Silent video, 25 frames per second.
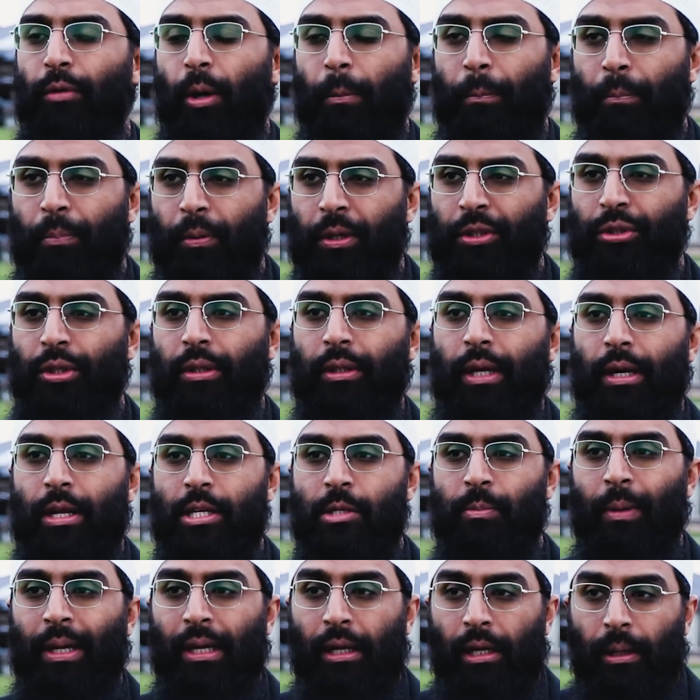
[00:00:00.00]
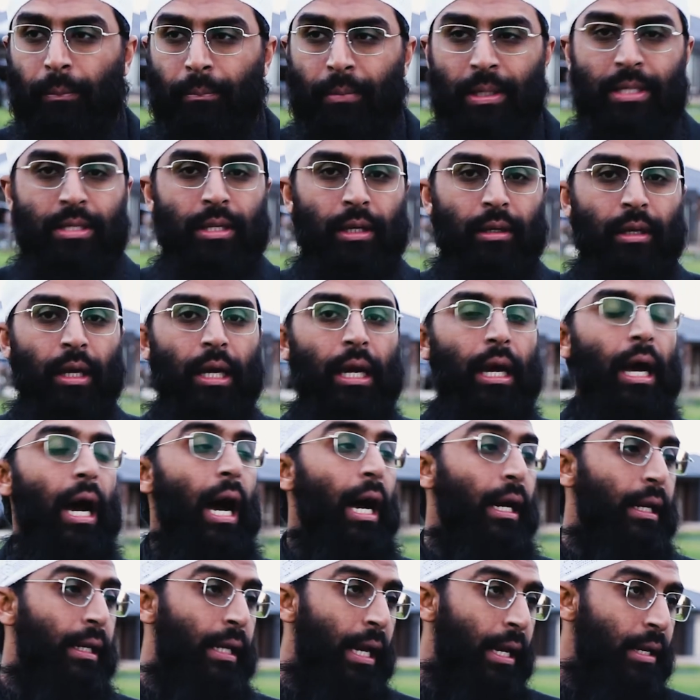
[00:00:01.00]
oppression that has been committed
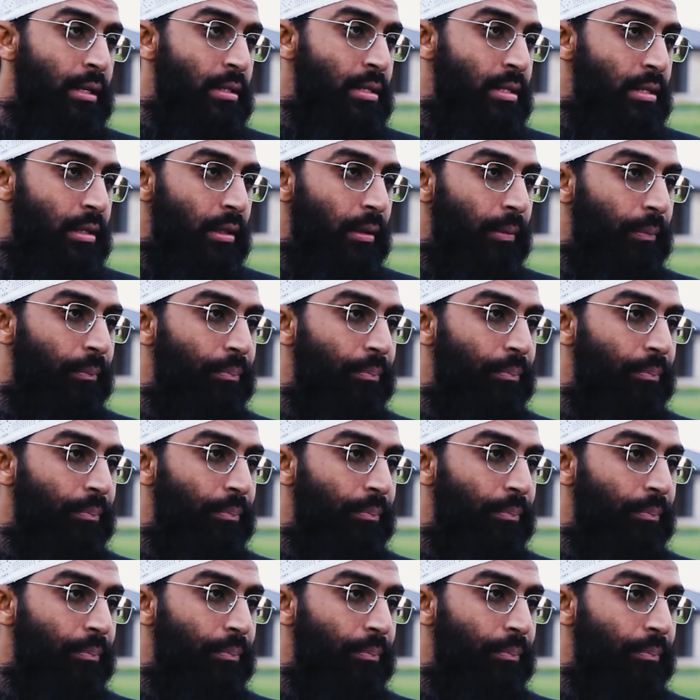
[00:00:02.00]
against